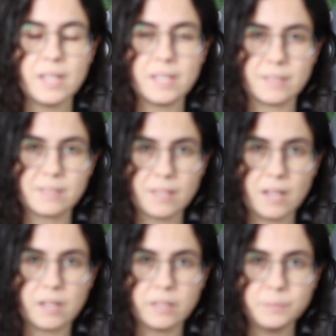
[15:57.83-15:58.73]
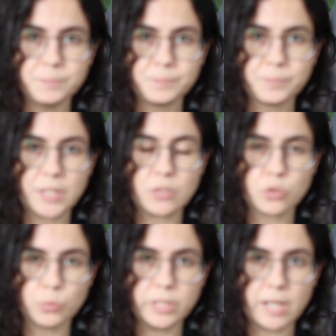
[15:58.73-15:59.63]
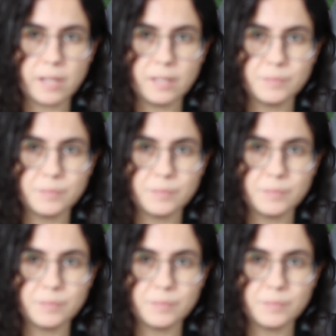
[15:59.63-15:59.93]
in a sign, in a zodiac,